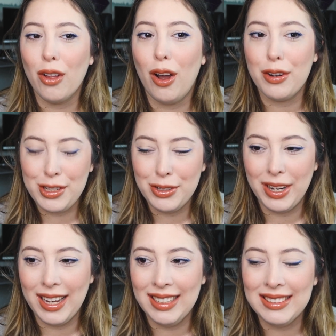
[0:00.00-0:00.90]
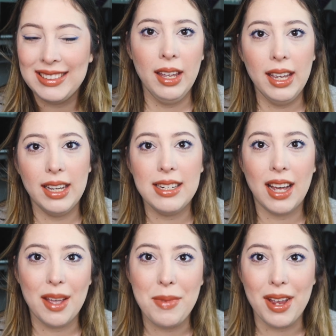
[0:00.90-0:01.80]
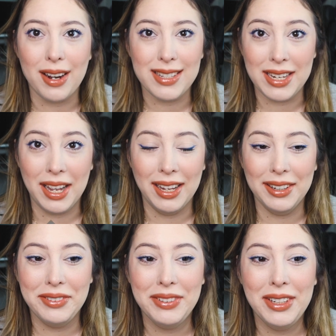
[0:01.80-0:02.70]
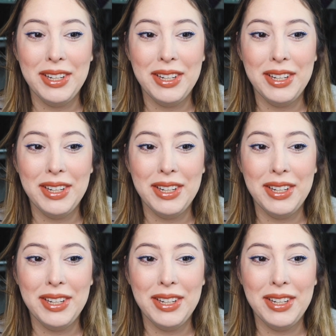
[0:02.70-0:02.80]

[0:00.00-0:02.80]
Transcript: long 2 days, and I'm here today